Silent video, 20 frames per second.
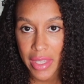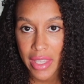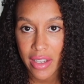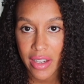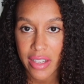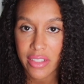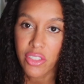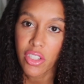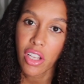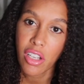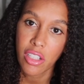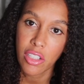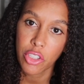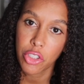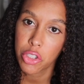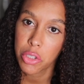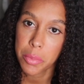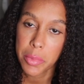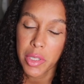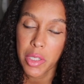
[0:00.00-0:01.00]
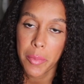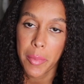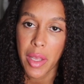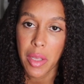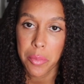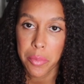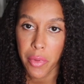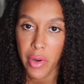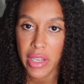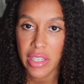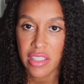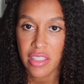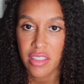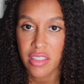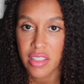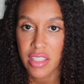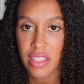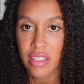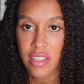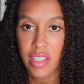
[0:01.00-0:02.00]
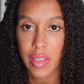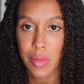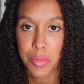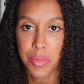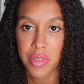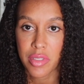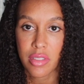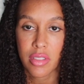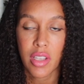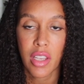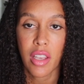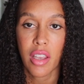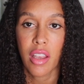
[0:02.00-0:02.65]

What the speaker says: And I talk a little bit about pregnancy tips.